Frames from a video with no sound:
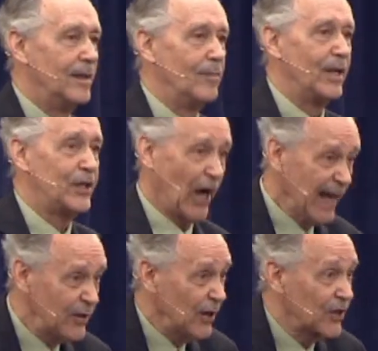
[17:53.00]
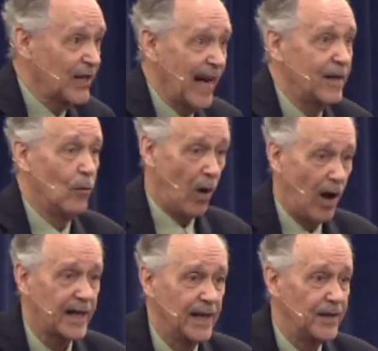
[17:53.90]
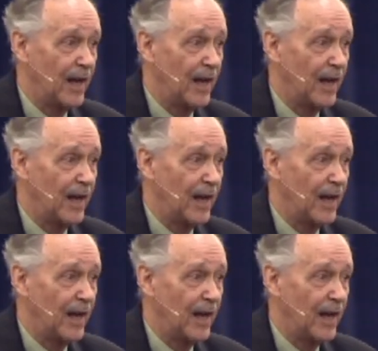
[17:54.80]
But Jesus said, Walk in the